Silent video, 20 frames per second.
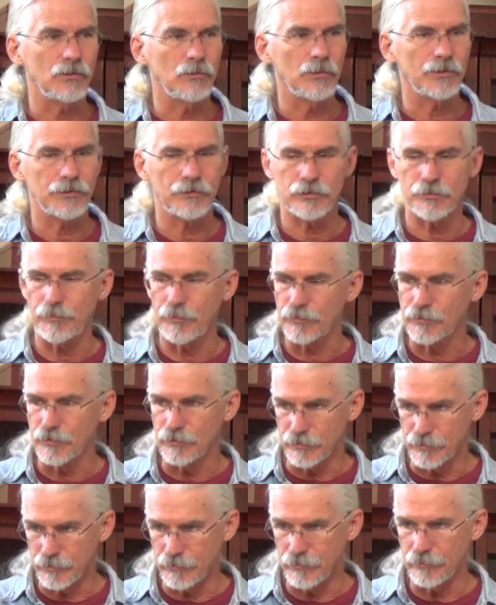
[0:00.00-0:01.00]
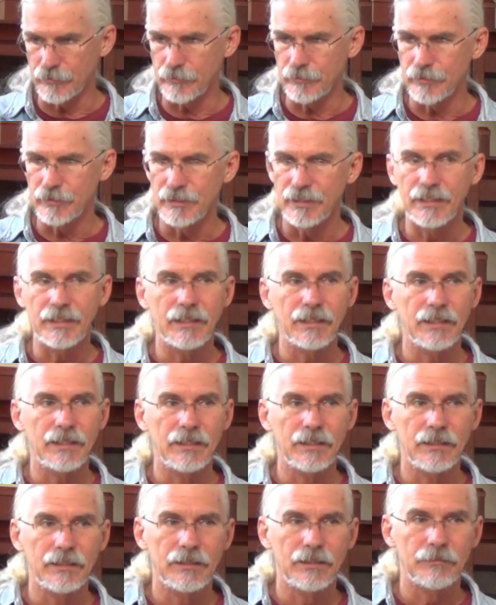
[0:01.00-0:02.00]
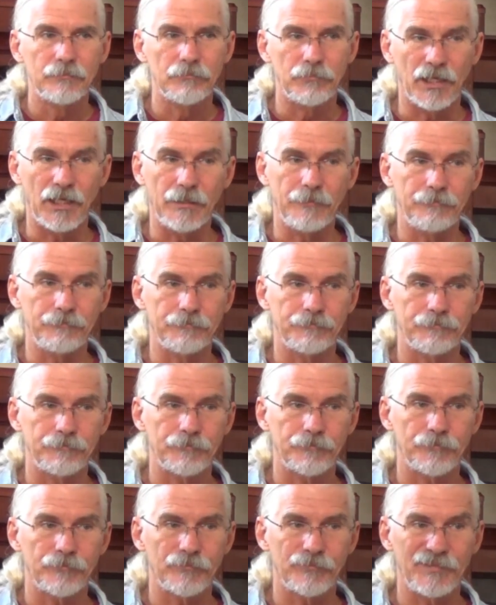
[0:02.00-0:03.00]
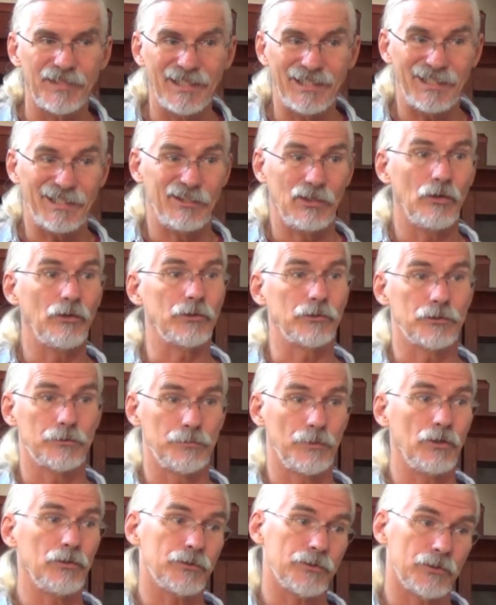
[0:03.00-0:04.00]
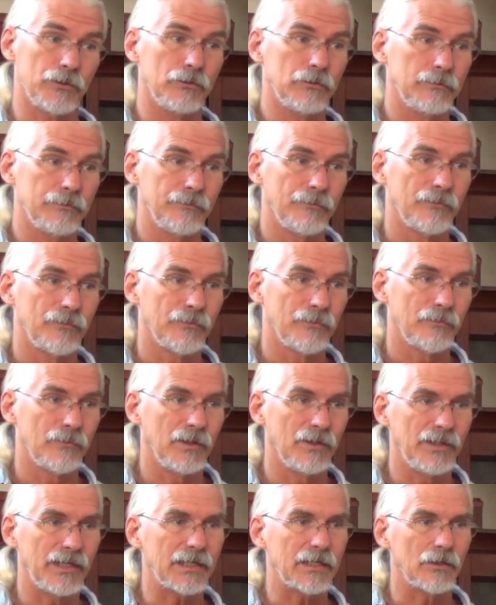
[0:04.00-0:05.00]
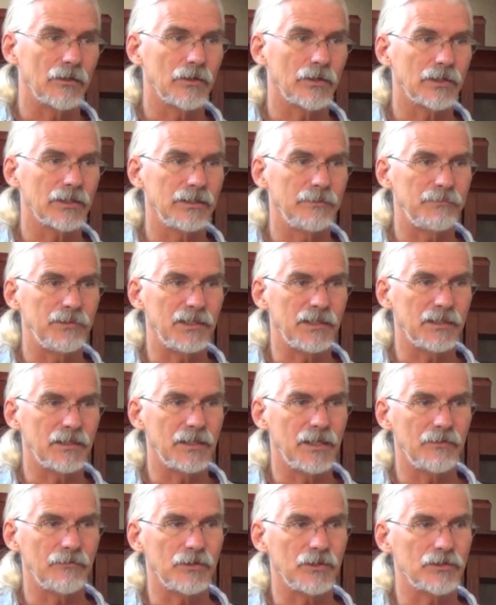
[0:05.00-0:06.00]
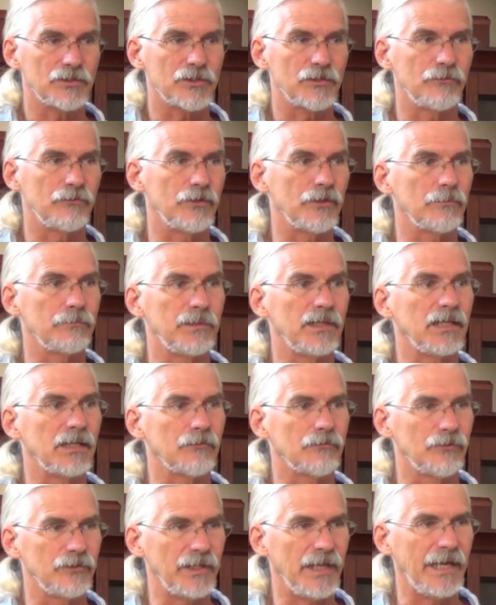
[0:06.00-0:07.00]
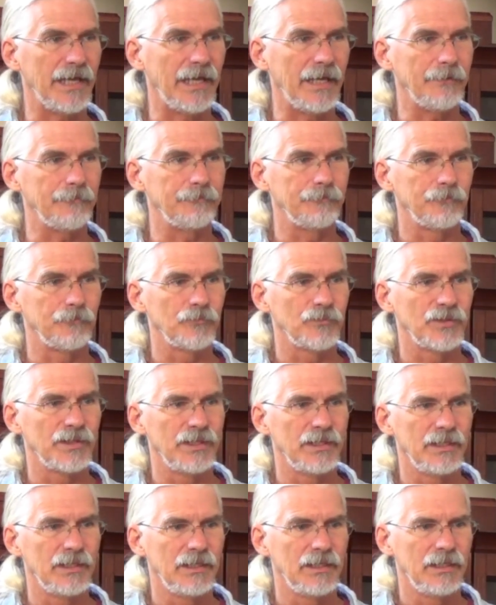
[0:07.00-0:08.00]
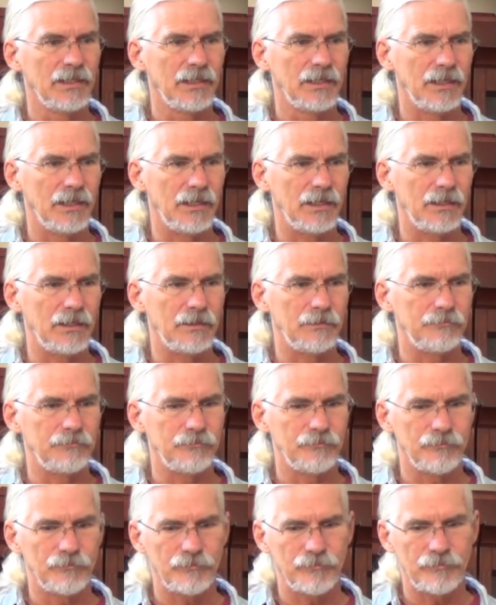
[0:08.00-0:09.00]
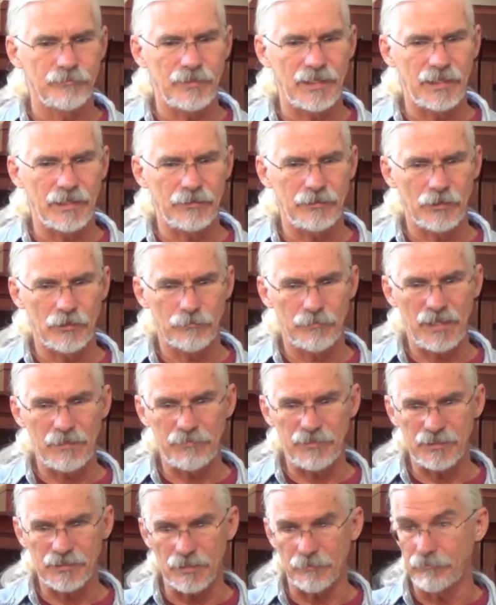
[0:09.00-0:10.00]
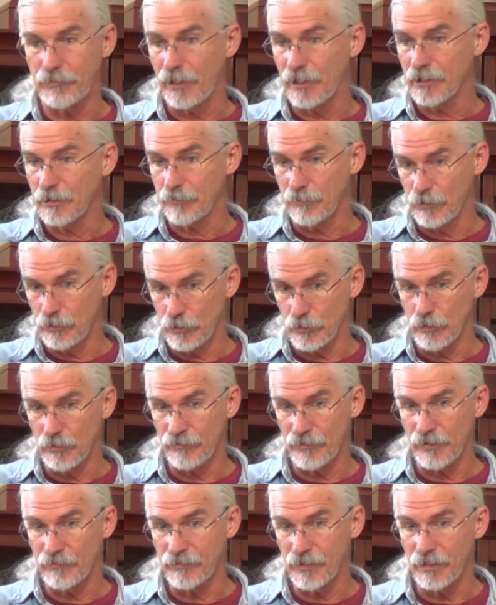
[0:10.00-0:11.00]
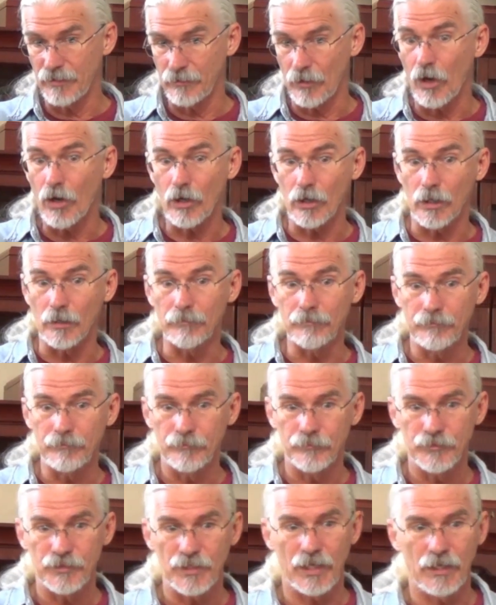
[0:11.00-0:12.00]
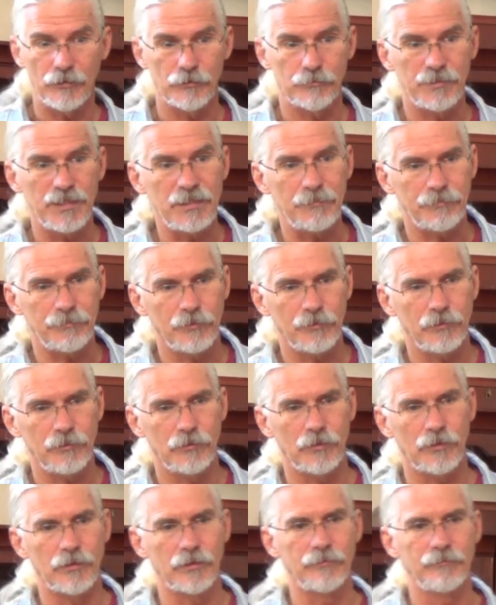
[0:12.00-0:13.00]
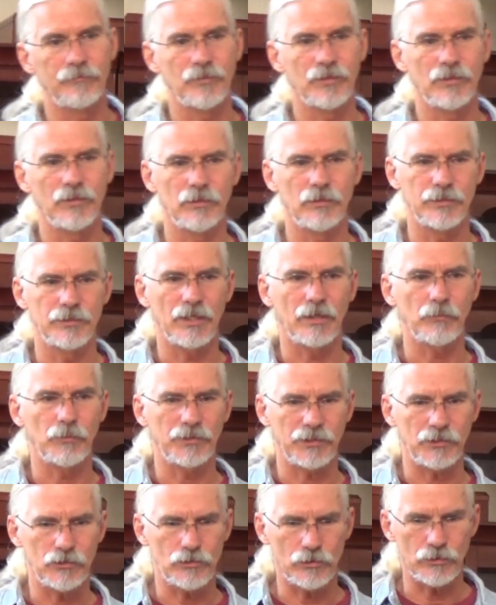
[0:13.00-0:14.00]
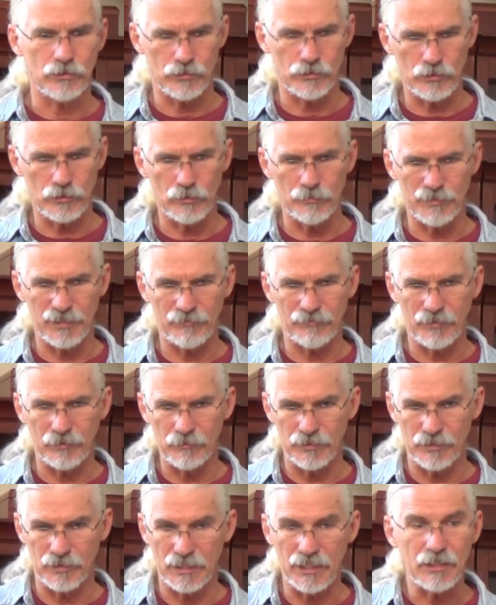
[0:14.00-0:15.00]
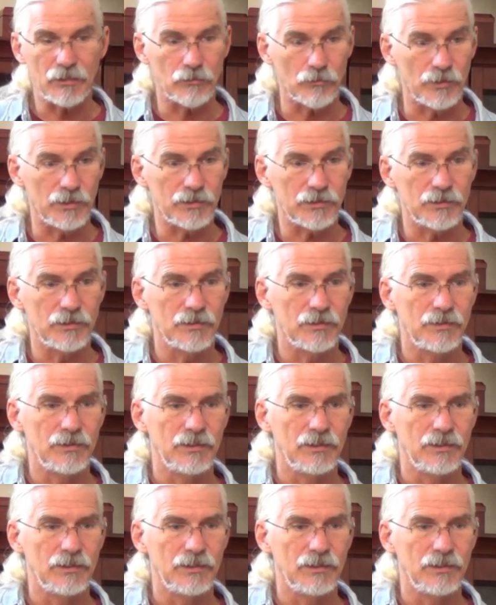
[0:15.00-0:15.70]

to do what they're supposed to do, but they didn't know they're supposed to, well, they can hardly be given a severe beating for that. Uh, and there may be some punishment due if they've done harm to other people or, or done what they shouldn't do. But if that was ignorant,